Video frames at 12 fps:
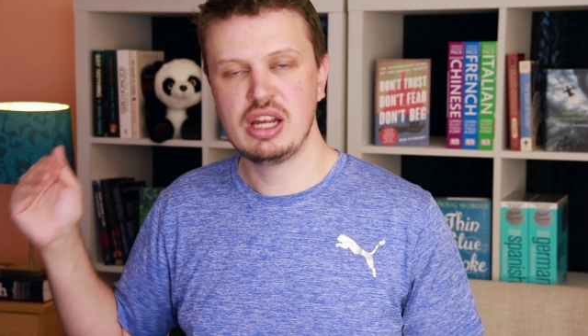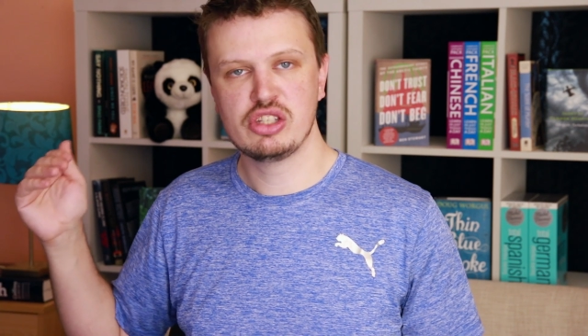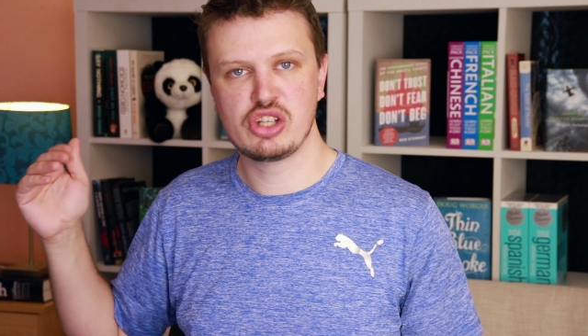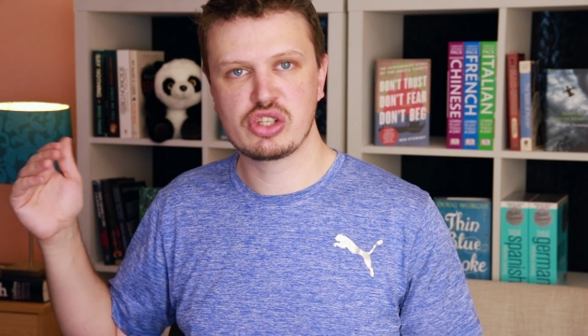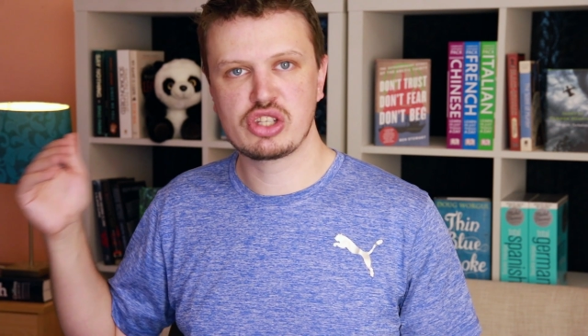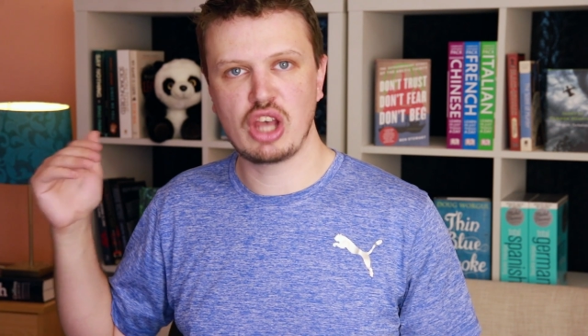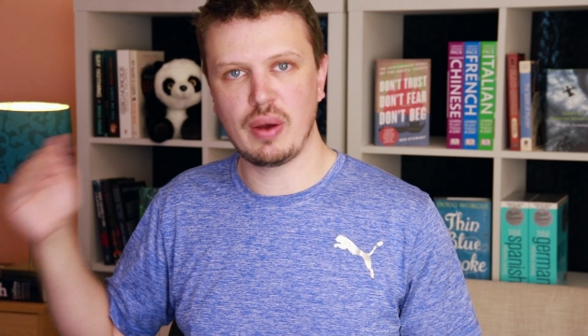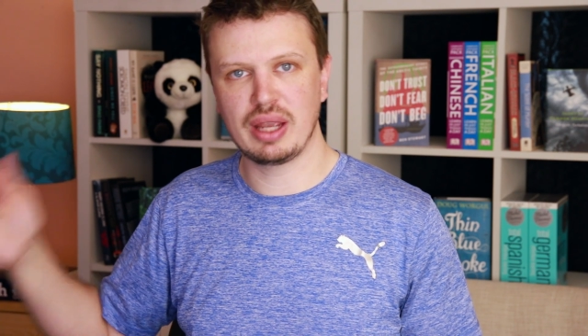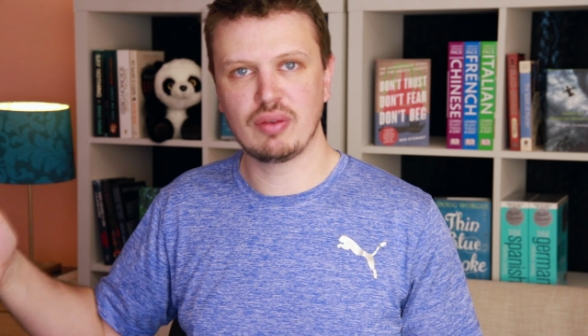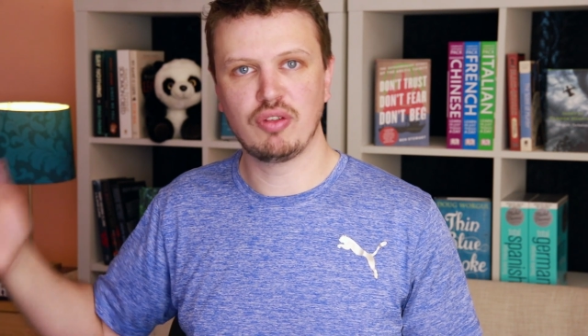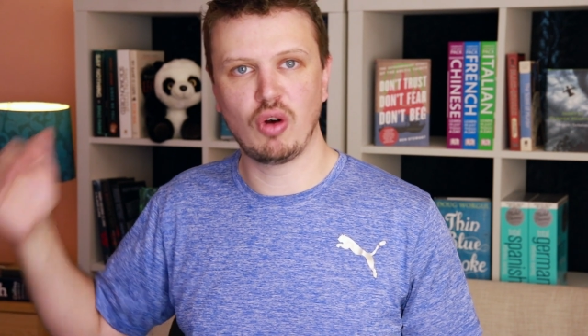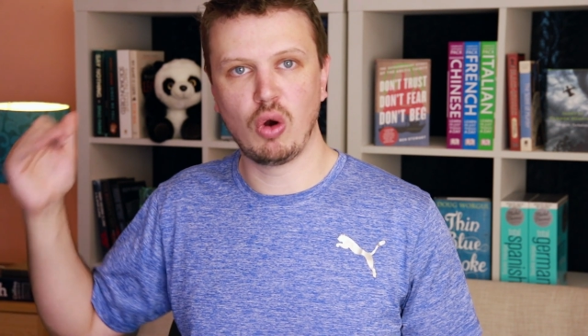just
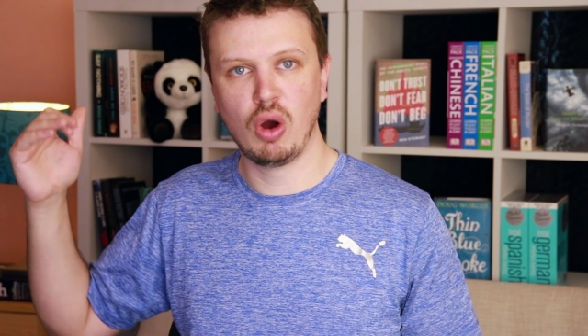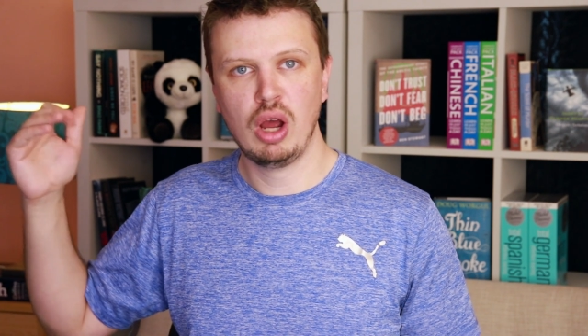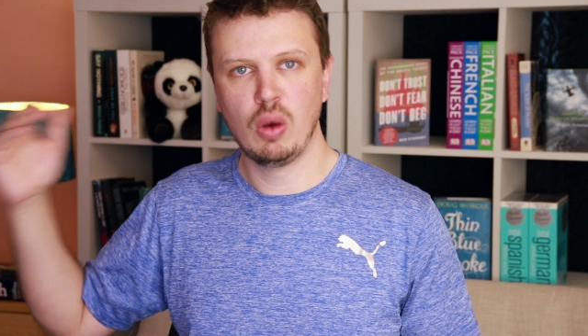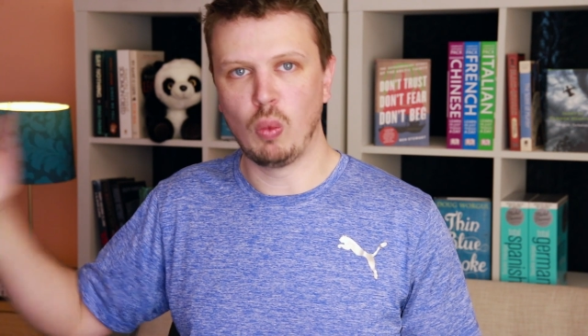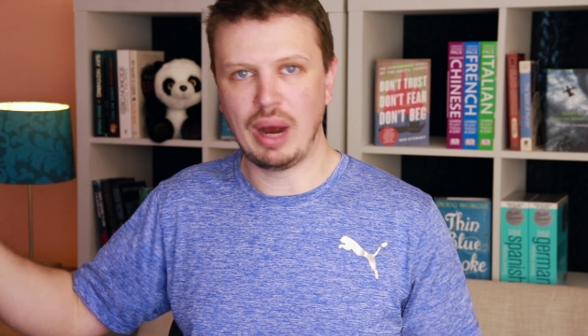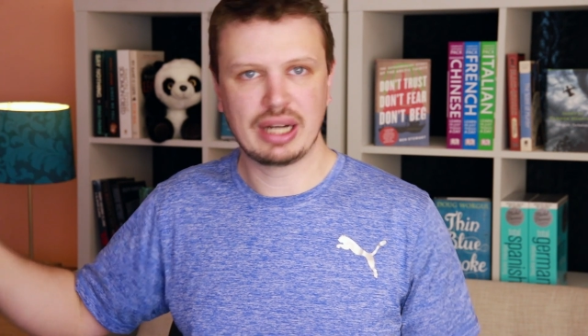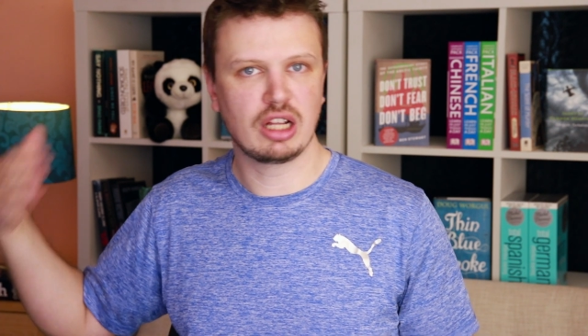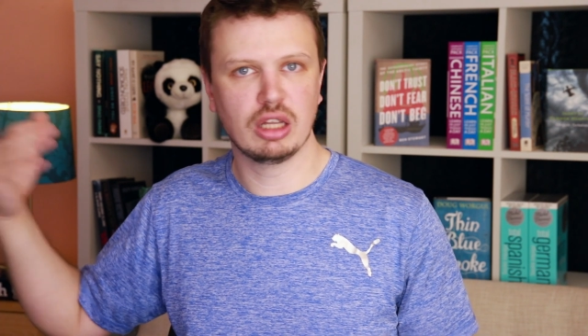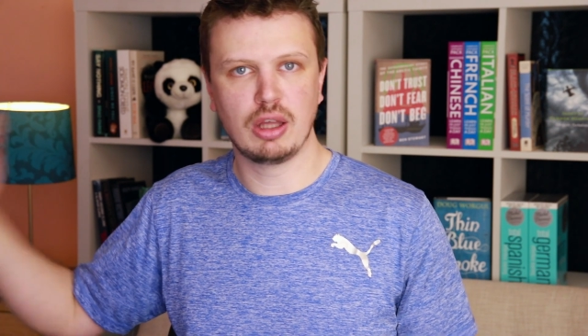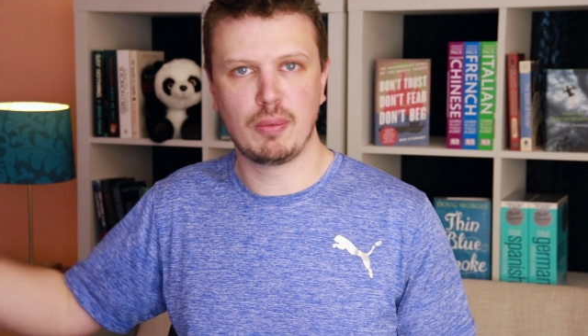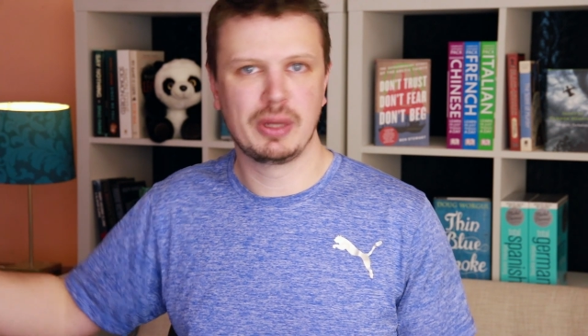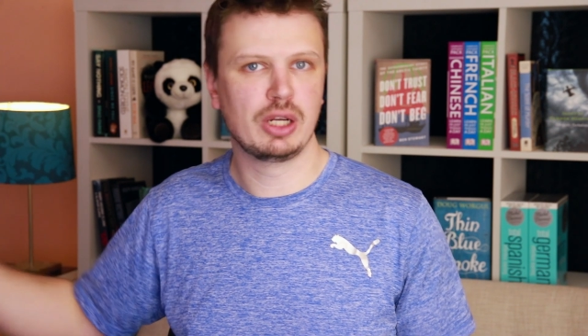going for 1
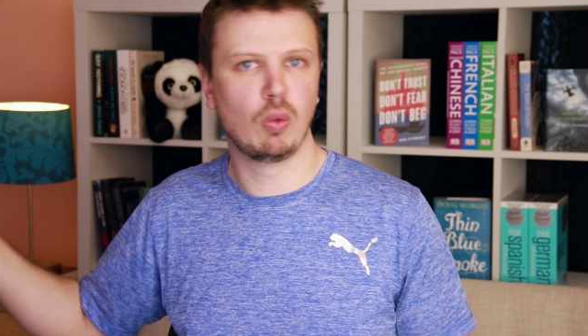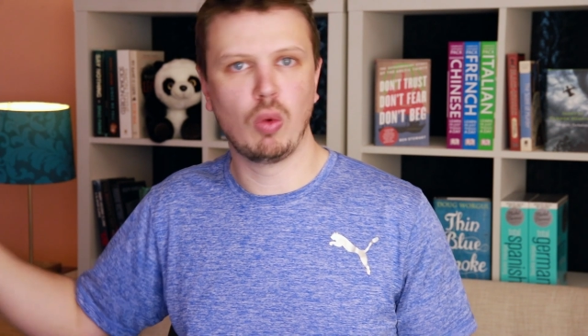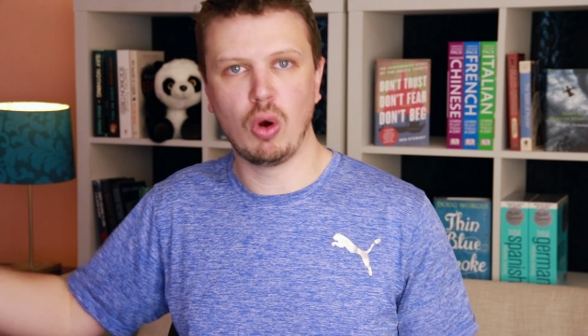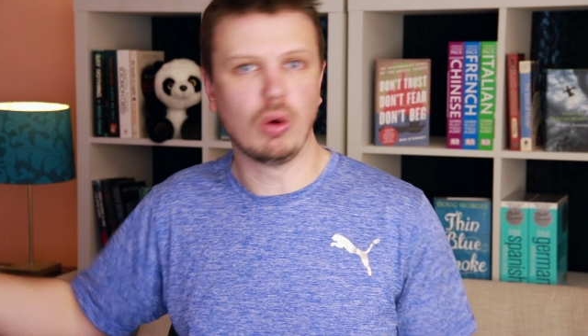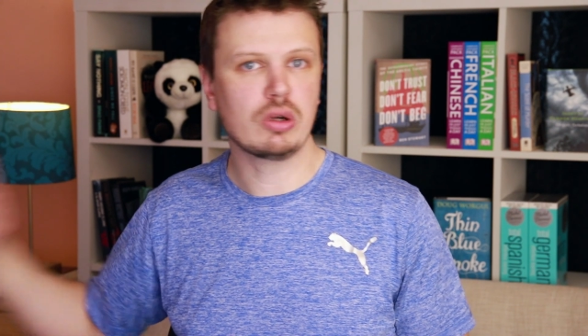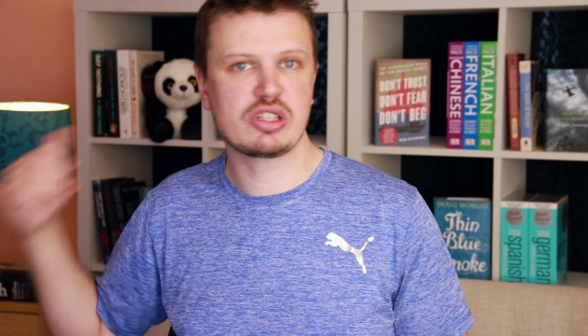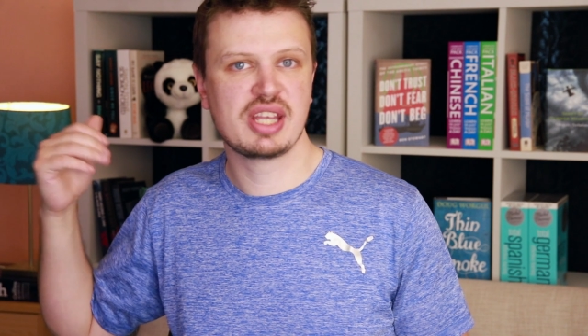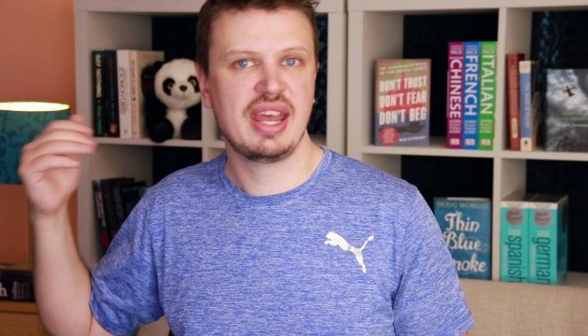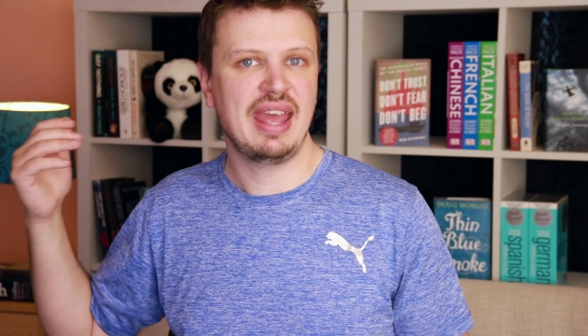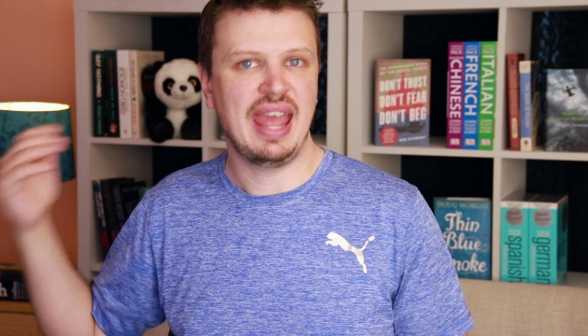kilometer walks